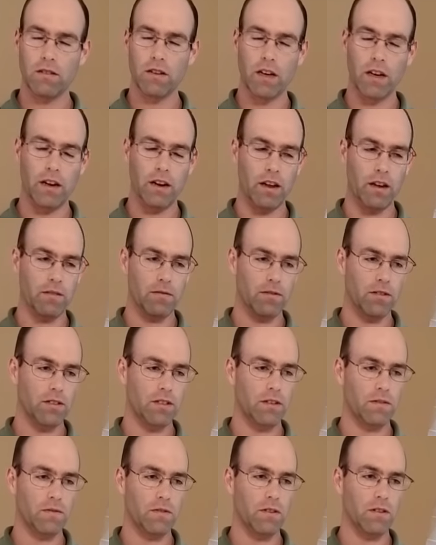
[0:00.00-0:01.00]
and, and
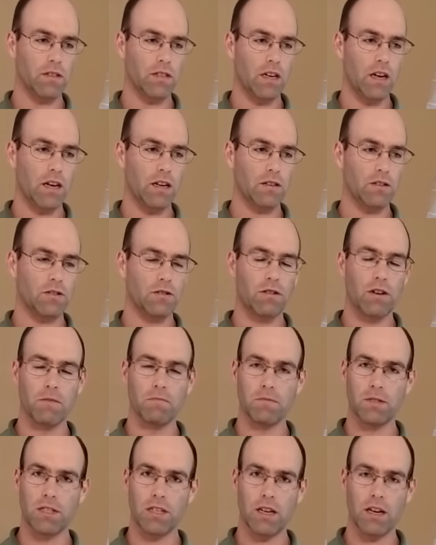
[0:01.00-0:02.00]
different uh,
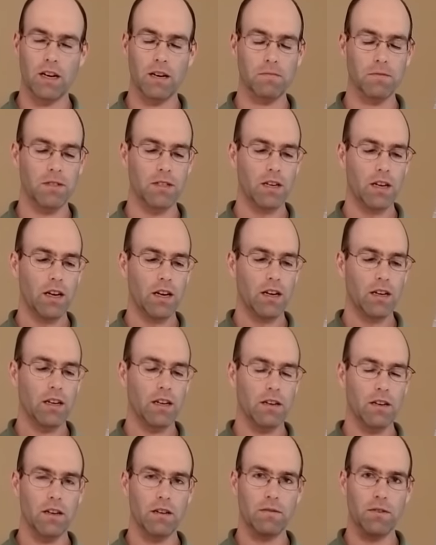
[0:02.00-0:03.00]
trim setups
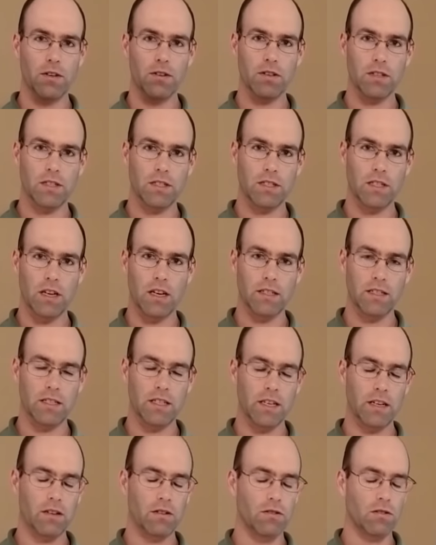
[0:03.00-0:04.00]
can give you a, a
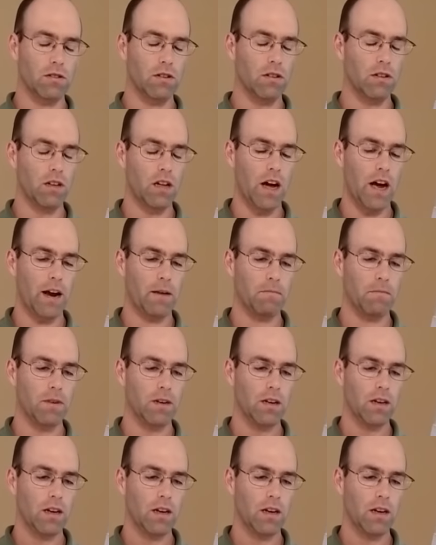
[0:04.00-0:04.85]
single climb.